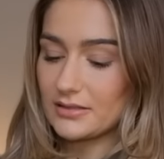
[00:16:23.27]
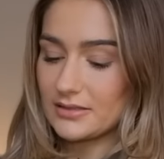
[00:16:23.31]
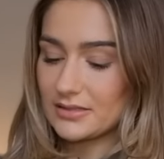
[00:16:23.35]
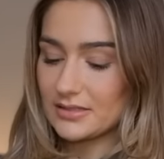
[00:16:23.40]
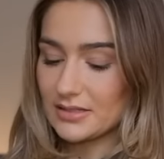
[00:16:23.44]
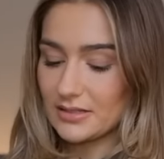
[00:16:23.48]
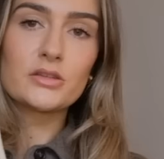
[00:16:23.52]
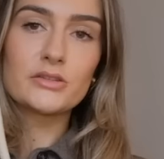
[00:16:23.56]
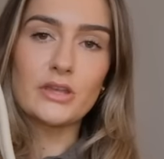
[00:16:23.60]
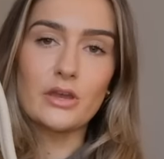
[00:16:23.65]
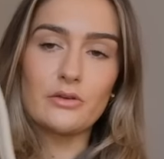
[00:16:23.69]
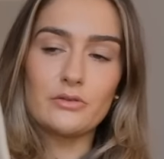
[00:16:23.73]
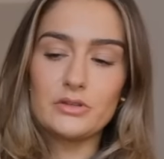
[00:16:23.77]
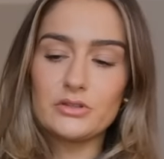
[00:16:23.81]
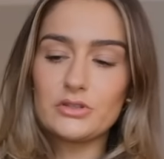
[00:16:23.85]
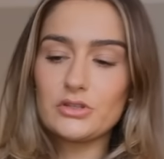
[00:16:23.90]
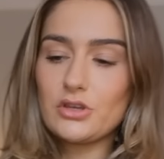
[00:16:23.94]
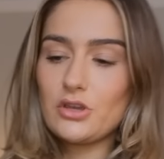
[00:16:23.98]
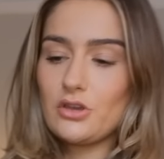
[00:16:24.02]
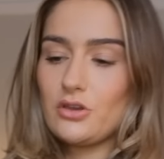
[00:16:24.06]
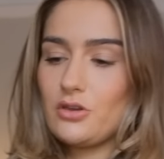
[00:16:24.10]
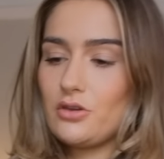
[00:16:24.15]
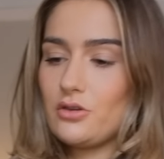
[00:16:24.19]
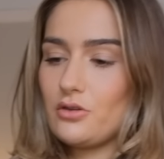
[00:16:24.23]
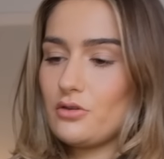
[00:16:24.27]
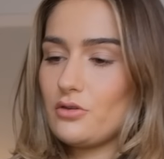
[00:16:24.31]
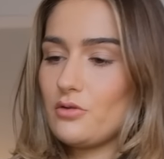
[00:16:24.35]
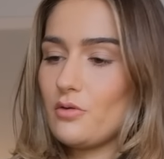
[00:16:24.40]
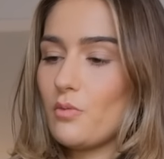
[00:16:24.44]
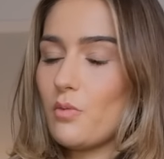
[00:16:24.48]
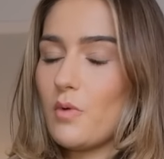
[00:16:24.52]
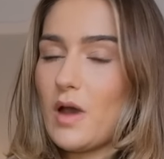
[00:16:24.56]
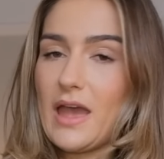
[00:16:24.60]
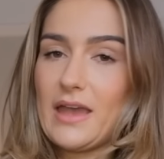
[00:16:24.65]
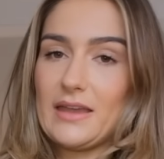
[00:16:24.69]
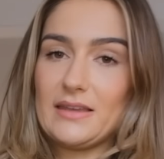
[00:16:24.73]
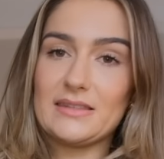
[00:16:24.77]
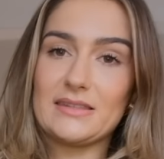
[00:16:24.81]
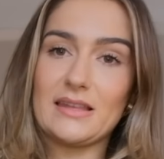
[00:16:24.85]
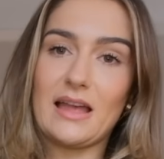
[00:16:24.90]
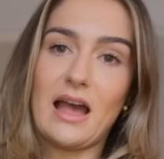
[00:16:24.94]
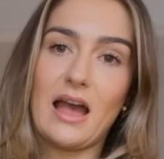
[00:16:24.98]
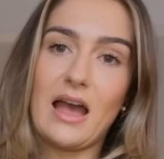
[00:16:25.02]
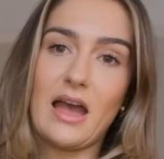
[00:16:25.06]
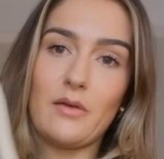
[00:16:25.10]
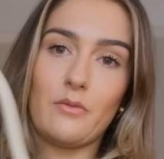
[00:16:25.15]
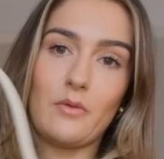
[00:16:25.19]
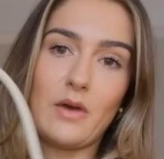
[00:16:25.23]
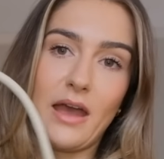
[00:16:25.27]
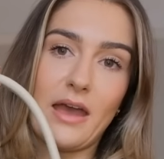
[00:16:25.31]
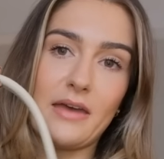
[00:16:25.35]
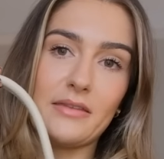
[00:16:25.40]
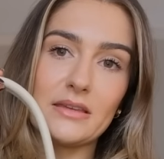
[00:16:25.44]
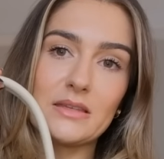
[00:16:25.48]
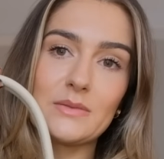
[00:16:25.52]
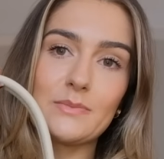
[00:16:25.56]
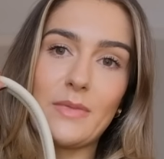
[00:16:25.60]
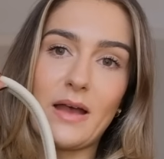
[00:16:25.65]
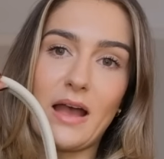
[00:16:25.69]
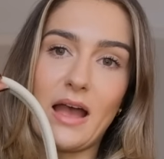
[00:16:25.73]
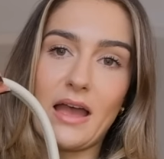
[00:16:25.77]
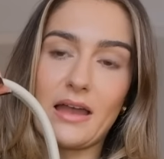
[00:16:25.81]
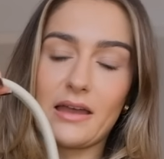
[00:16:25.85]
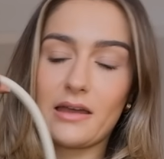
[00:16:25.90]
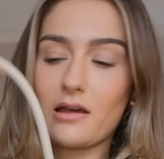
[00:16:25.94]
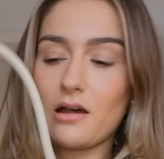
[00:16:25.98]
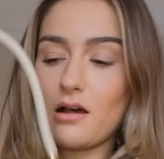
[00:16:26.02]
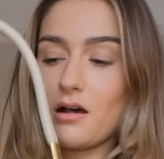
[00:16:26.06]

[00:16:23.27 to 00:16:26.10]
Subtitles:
So the 2 ways that I wear this bag